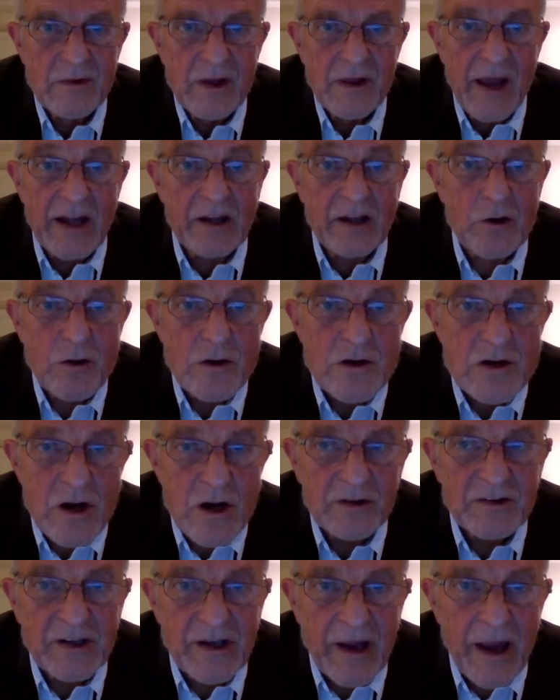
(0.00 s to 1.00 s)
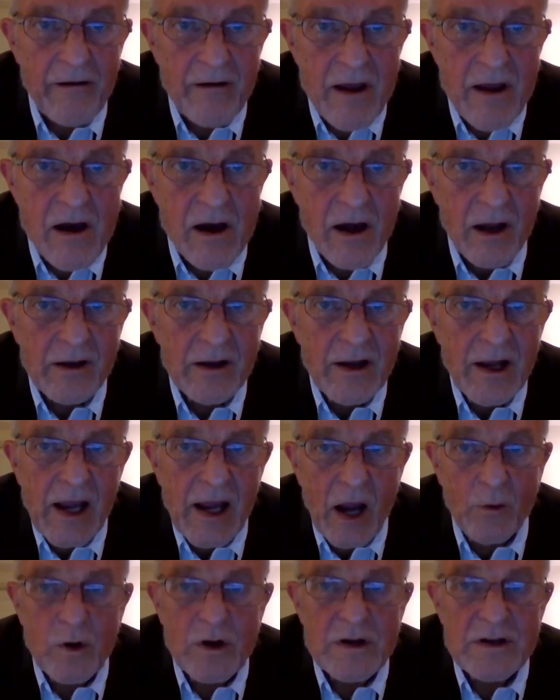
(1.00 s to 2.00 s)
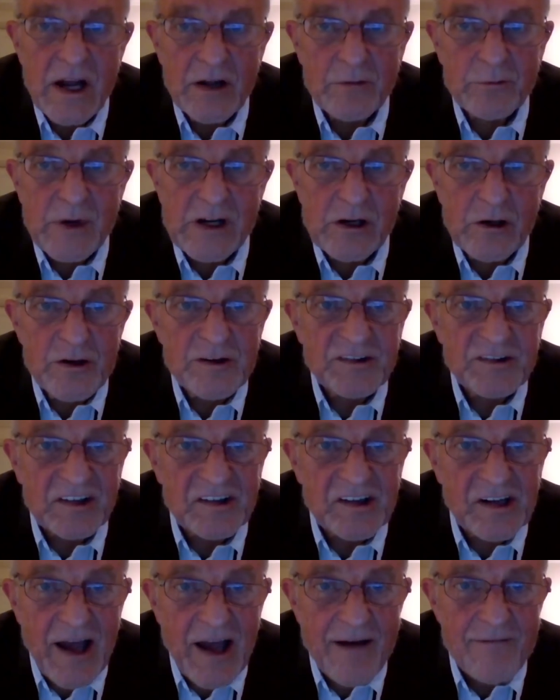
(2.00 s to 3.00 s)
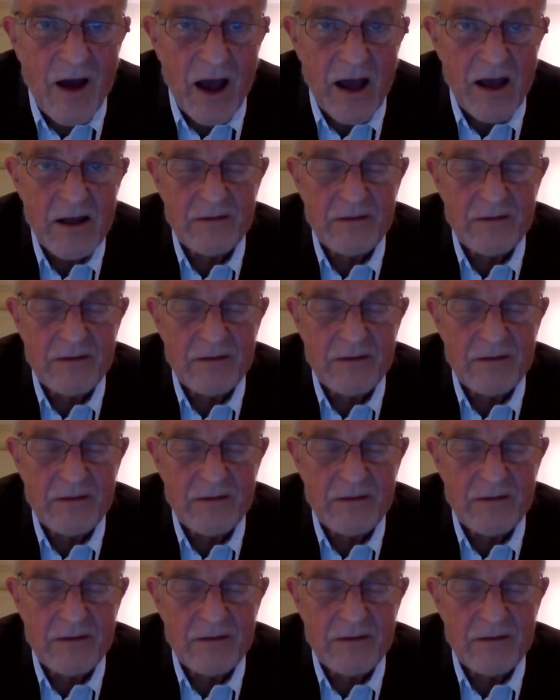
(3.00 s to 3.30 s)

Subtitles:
It could not carry on. It would lose its cover.